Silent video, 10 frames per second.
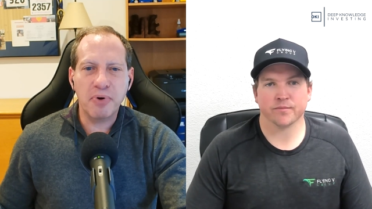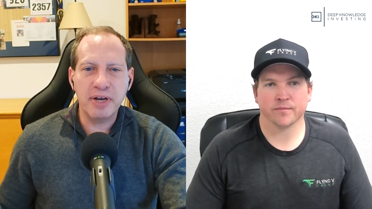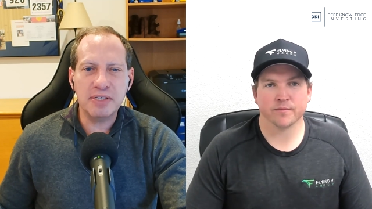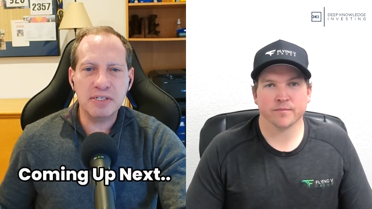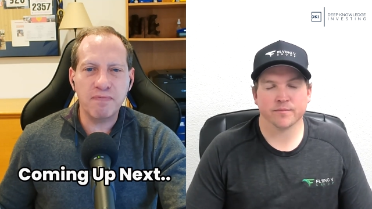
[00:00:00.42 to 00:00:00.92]

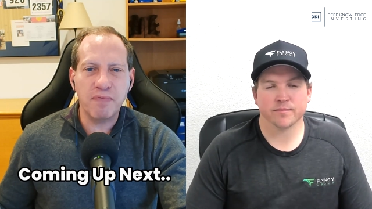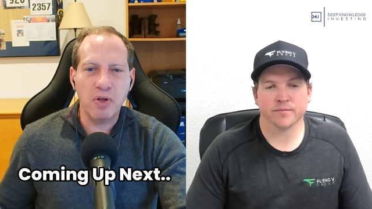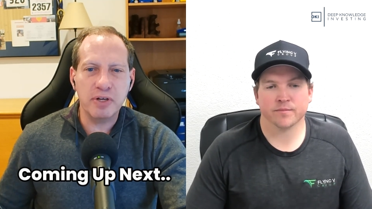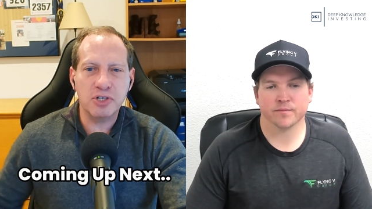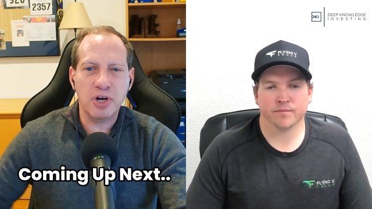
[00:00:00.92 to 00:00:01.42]
Speaker 1: prices have
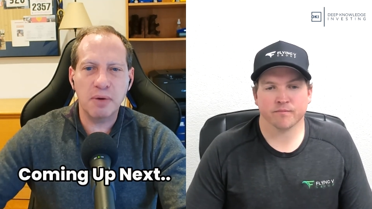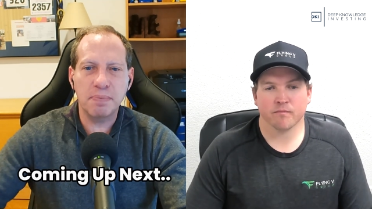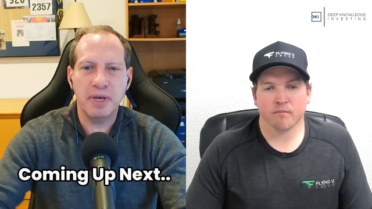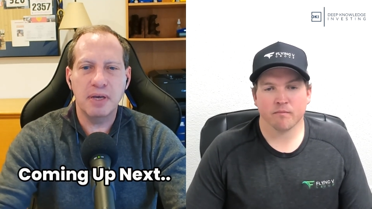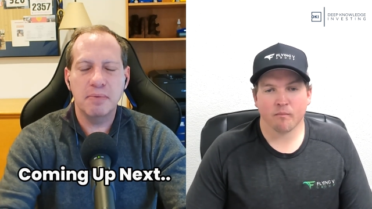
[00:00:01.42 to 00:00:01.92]
fallen
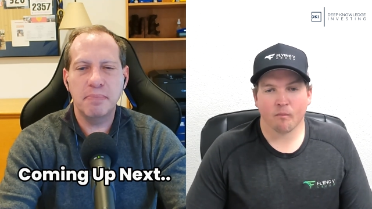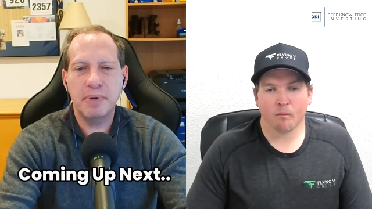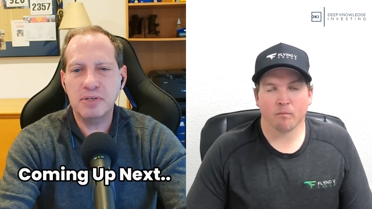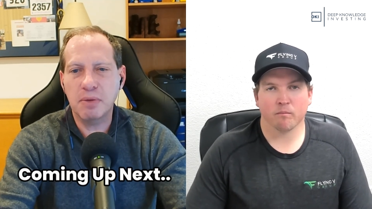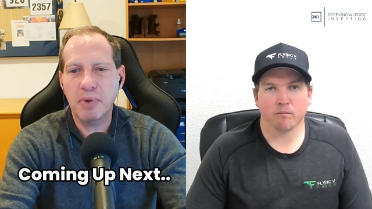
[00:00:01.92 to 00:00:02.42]
sharply,
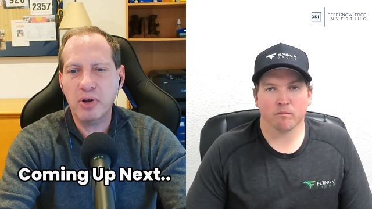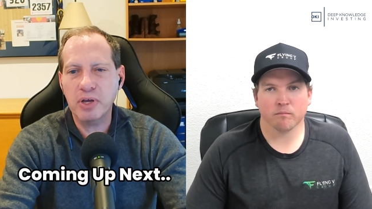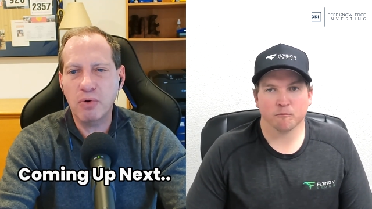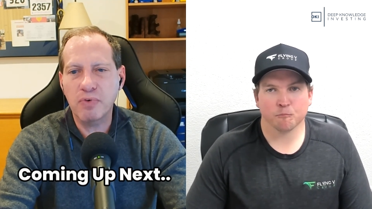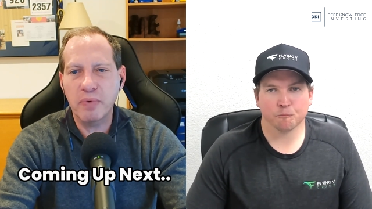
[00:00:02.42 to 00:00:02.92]
but is the
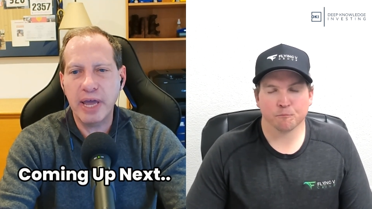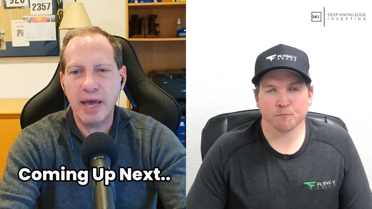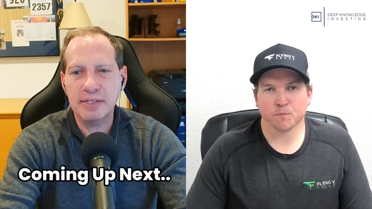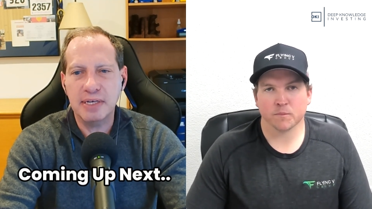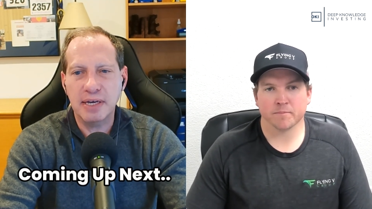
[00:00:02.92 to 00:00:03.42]
market
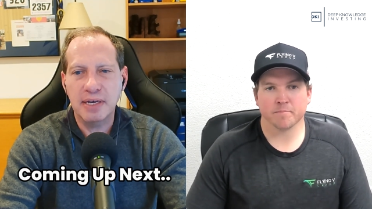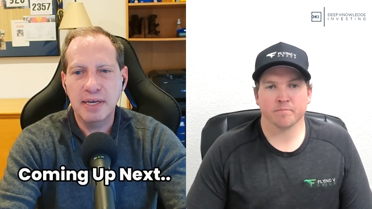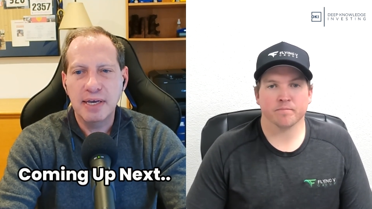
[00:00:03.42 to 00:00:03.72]
overreacting?